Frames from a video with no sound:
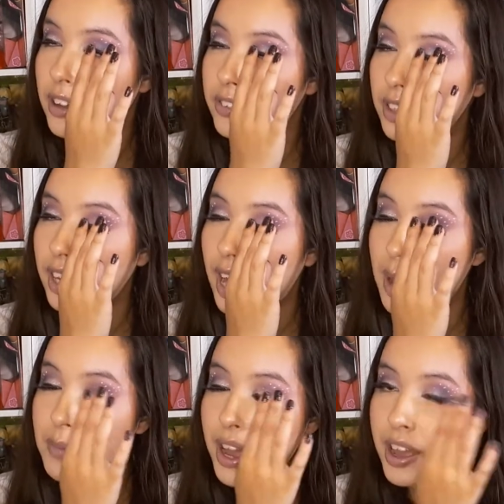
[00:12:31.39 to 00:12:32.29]
I feel like
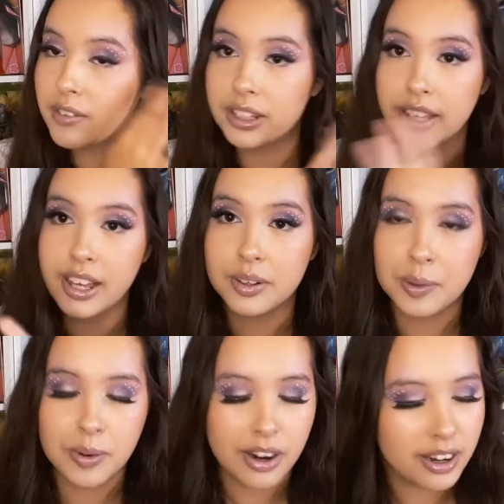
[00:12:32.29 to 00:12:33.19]
I buy everything Cat
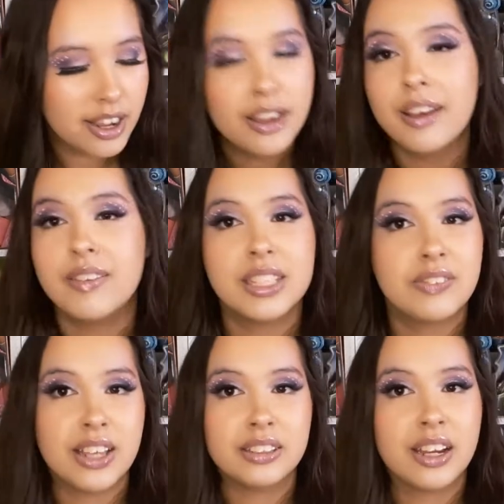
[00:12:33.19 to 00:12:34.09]
Noir. If his
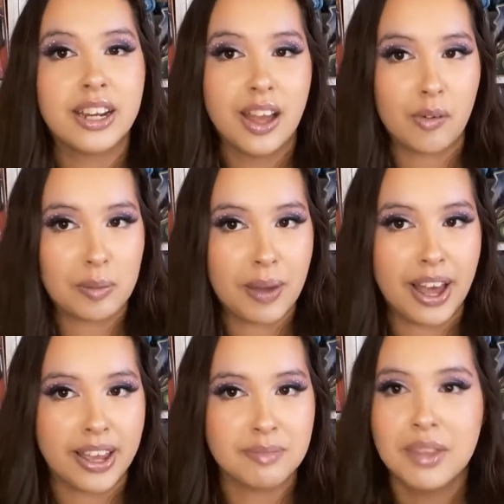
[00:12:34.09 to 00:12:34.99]
face on it, I would
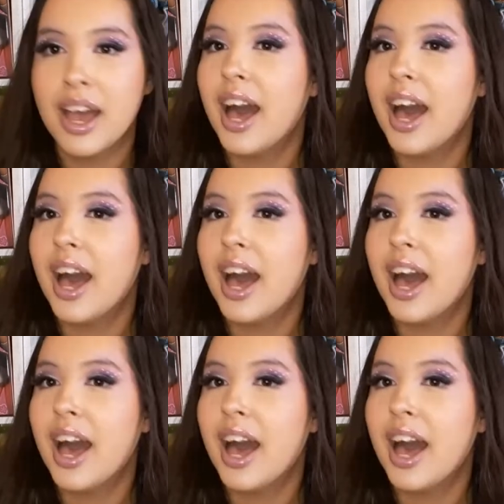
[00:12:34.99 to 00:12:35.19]
buy it.